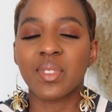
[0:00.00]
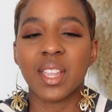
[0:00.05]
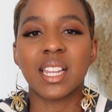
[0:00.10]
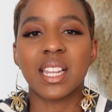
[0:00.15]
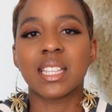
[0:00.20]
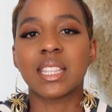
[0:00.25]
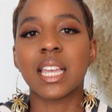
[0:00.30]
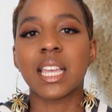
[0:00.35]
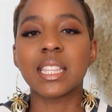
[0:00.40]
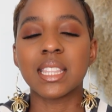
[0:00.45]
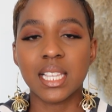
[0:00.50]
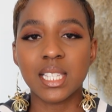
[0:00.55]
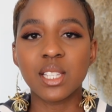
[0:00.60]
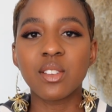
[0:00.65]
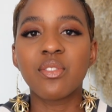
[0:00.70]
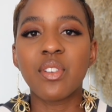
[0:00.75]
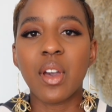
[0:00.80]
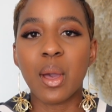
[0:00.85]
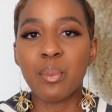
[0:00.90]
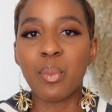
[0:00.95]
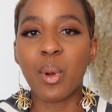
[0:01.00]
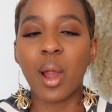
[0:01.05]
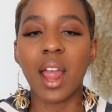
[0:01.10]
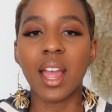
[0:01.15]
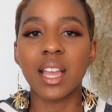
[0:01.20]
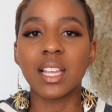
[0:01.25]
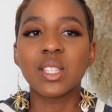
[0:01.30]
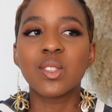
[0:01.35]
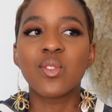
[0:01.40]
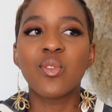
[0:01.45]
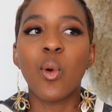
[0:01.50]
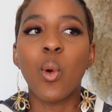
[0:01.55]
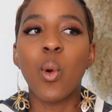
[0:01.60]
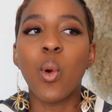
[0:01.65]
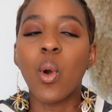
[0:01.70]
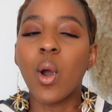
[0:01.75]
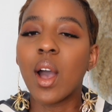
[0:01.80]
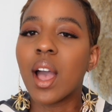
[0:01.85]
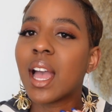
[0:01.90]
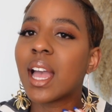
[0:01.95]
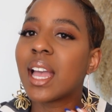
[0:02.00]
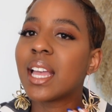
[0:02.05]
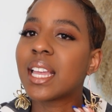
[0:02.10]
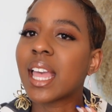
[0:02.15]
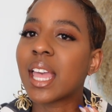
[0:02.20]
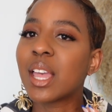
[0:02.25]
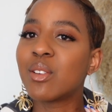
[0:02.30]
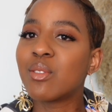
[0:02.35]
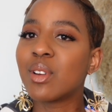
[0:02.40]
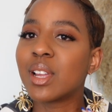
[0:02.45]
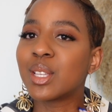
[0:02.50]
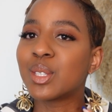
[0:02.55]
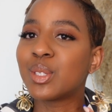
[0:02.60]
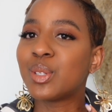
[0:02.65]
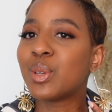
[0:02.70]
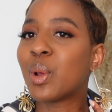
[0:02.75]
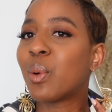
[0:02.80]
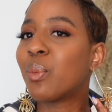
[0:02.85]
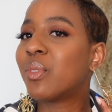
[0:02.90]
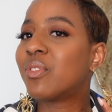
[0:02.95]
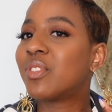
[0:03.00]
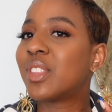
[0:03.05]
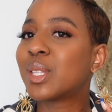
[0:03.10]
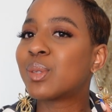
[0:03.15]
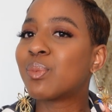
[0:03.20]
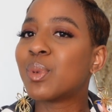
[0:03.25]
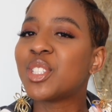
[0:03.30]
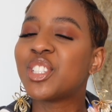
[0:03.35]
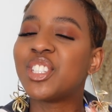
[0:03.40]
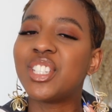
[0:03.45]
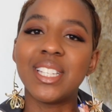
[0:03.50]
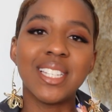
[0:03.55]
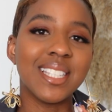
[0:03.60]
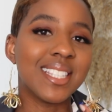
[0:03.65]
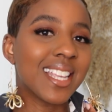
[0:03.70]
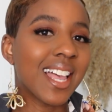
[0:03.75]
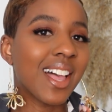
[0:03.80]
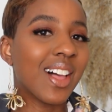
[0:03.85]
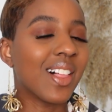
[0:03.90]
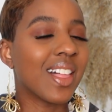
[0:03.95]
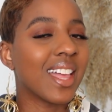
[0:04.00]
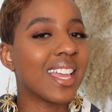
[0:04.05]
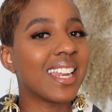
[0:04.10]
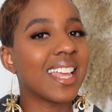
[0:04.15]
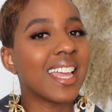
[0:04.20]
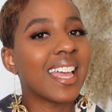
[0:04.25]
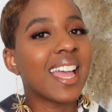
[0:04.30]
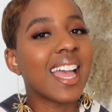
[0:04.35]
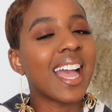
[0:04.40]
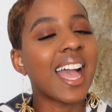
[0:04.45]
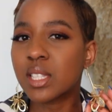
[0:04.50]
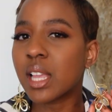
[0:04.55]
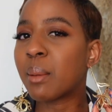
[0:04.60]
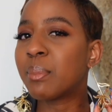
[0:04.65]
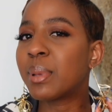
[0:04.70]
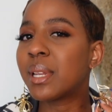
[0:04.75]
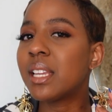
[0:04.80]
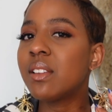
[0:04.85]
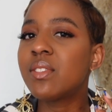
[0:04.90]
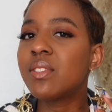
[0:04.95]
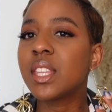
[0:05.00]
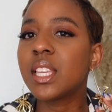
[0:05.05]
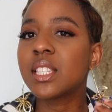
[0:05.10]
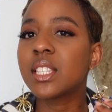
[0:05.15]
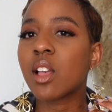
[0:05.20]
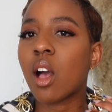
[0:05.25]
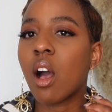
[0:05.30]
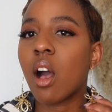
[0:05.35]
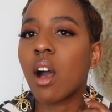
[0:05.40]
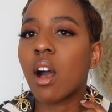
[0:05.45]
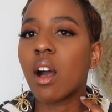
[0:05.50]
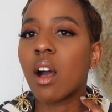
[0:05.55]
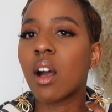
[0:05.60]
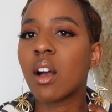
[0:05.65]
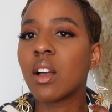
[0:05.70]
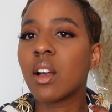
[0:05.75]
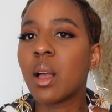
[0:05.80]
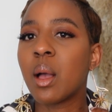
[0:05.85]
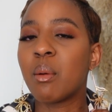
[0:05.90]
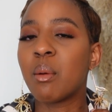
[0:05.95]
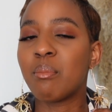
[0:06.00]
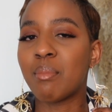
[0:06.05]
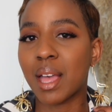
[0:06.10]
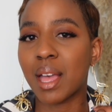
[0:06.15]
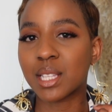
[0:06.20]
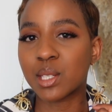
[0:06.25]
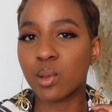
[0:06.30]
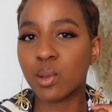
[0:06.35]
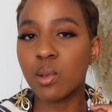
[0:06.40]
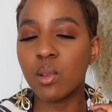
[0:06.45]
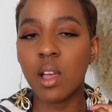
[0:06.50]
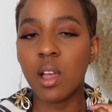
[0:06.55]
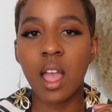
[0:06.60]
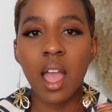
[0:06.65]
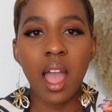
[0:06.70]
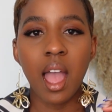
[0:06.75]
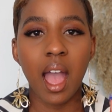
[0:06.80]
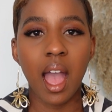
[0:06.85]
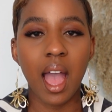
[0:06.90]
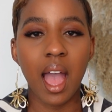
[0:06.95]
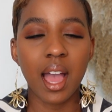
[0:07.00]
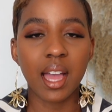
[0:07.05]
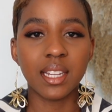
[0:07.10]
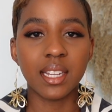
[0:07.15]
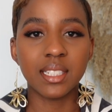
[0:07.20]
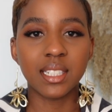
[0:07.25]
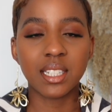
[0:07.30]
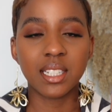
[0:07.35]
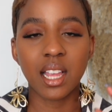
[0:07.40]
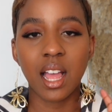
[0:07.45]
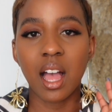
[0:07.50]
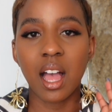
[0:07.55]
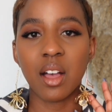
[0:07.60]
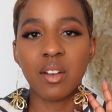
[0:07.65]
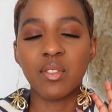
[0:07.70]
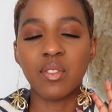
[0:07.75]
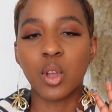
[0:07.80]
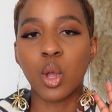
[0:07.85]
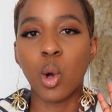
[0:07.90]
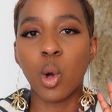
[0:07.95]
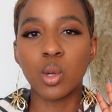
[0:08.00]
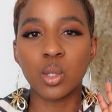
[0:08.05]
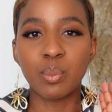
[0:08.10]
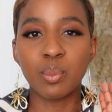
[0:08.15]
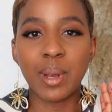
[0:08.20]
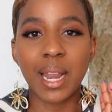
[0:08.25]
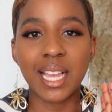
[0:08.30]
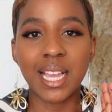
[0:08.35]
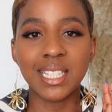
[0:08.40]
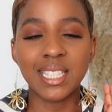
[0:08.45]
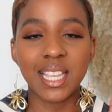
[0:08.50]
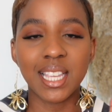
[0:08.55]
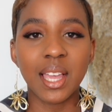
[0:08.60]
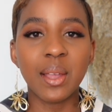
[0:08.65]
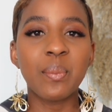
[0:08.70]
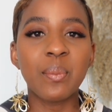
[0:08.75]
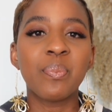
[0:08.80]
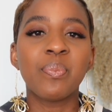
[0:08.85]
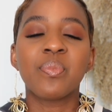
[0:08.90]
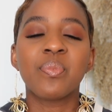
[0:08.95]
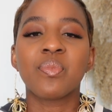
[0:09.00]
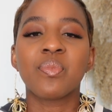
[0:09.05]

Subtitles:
and I think that's a fair price for earrings, you know, with this much detail in it. So I believe these are metal and have gold plating.